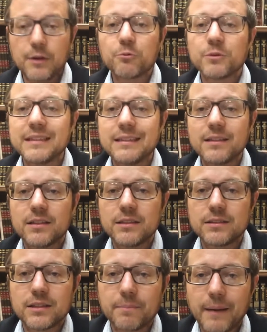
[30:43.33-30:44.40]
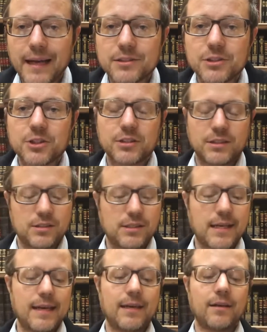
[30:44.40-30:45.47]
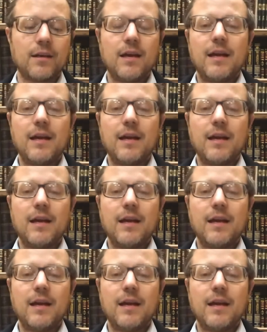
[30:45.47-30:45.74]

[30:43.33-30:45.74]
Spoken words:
read these passages as saying